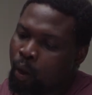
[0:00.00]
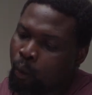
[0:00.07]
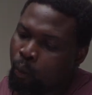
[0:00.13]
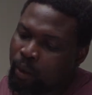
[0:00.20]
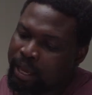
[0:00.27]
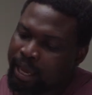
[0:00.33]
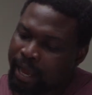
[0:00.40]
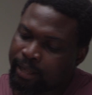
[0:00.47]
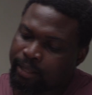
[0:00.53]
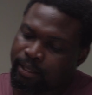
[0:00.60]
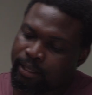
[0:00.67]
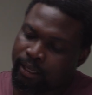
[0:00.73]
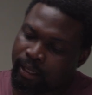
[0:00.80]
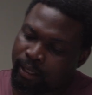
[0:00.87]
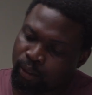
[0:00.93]
We
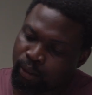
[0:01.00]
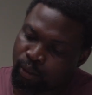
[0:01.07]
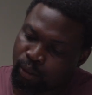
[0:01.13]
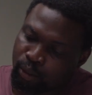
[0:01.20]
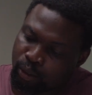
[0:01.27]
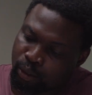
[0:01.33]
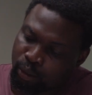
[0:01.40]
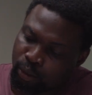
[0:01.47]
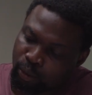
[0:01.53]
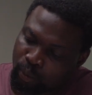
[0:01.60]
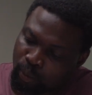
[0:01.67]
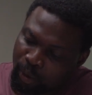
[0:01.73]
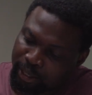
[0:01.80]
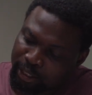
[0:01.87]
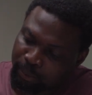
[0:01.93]
get two
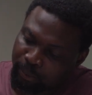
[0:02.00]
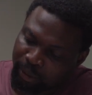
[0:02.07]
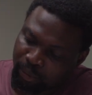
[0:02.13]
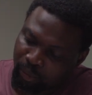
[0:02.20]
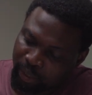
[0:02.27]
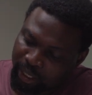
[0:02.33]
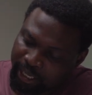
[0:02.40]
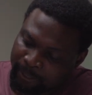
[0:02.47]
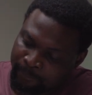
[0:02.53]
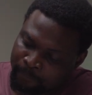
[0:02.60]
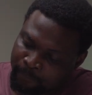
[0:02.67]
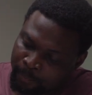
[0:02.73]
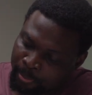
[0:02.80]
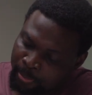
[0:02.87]
USB 3